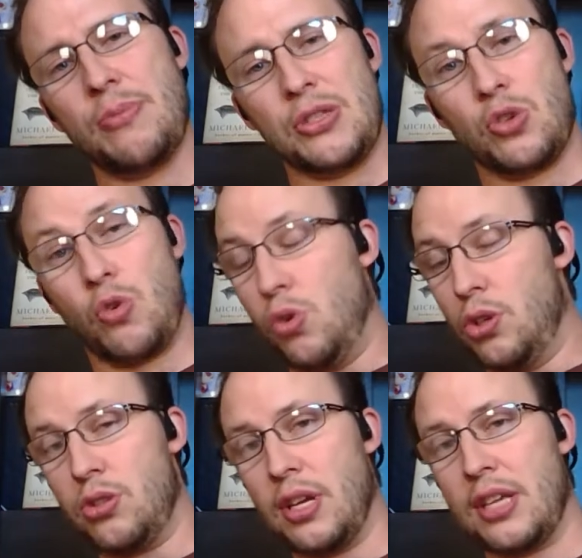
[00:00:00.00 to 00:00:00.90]
in
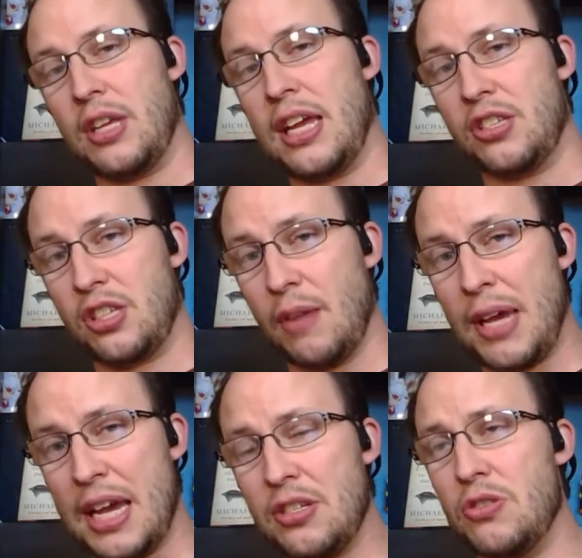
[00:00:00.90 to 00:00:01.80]
schools, and in some
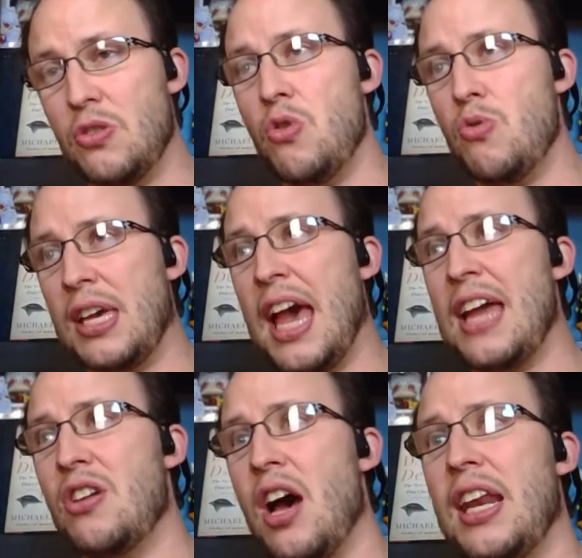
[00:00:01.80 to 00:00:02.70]
cases, you
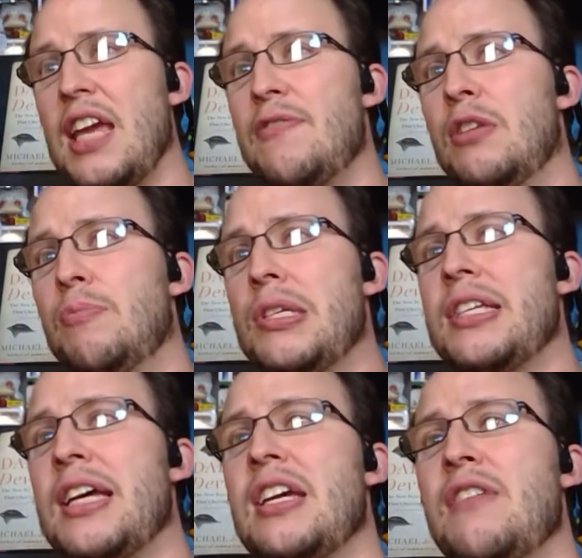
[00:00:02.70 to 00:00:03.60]
cannot even
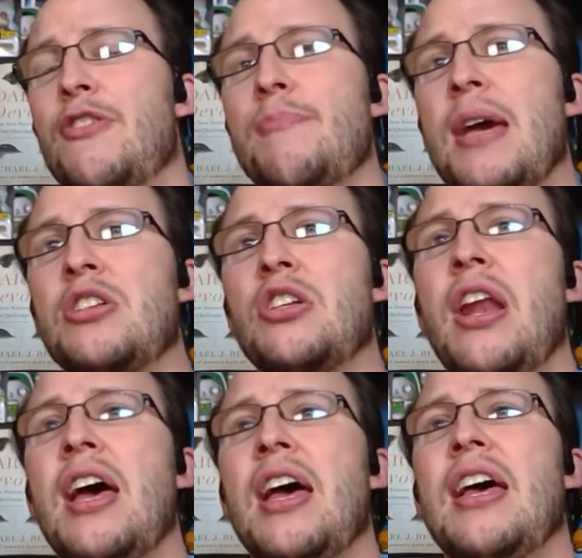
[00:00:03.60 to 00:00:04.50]
present
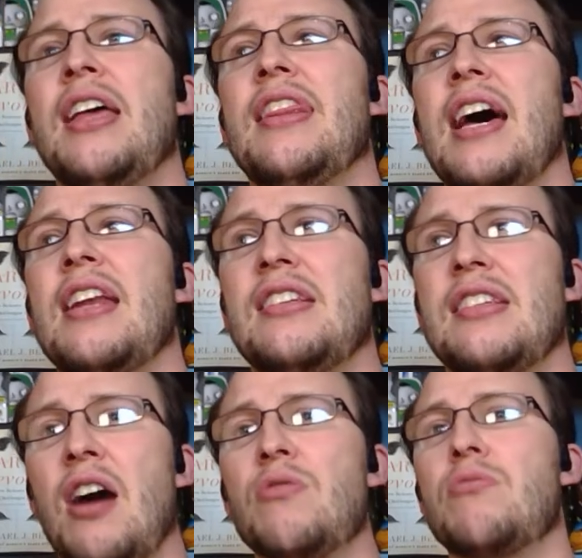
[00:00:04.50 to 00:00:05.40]
information that
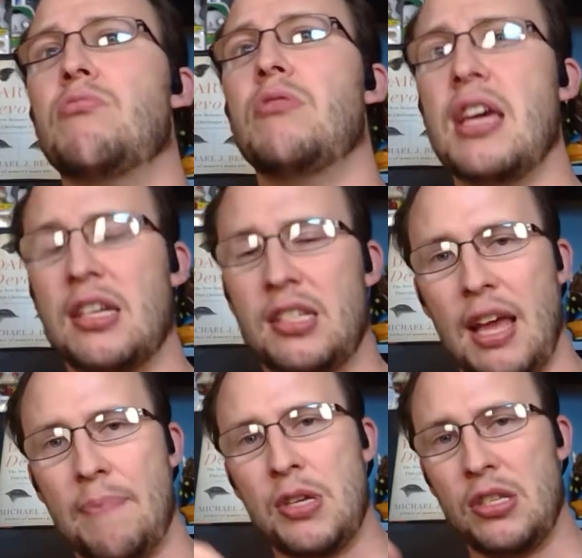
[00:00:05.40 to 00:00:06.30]
doubts the
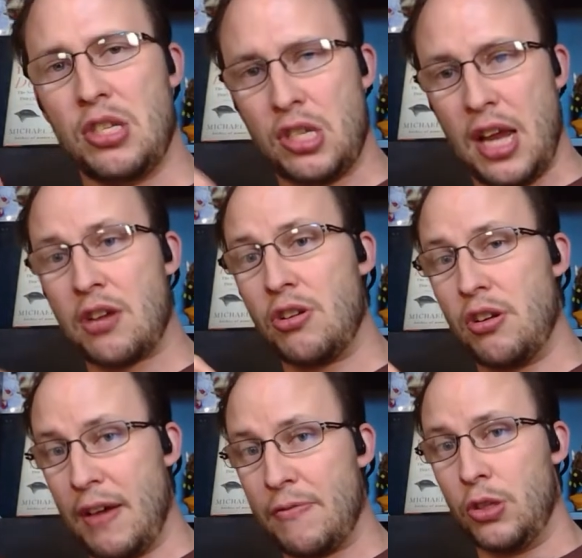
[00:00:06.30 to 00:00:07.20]
accepted standard
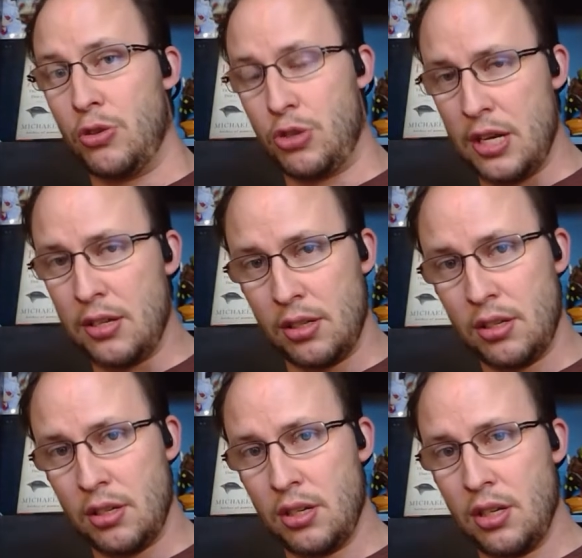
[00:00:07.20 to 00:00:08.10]
of evolution.
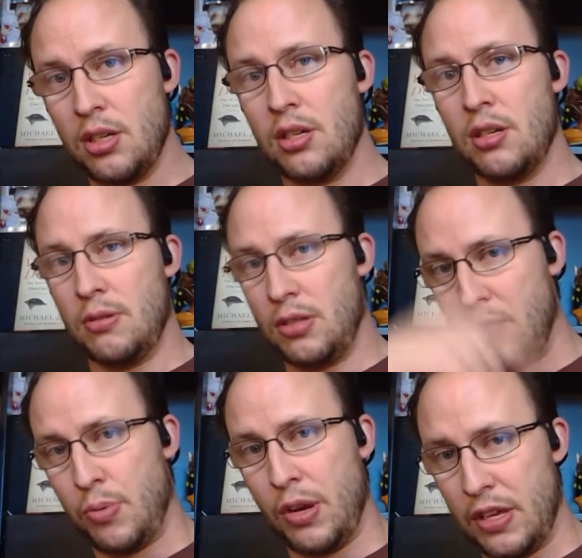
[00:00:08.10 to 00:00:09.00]
See a
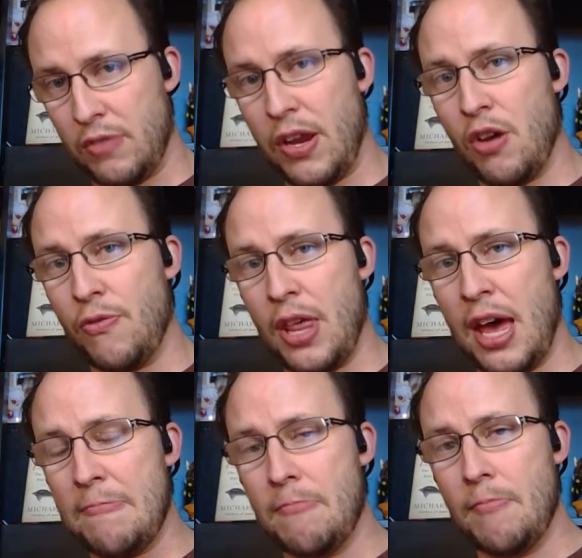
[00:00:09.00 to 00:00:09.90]
previous video for that.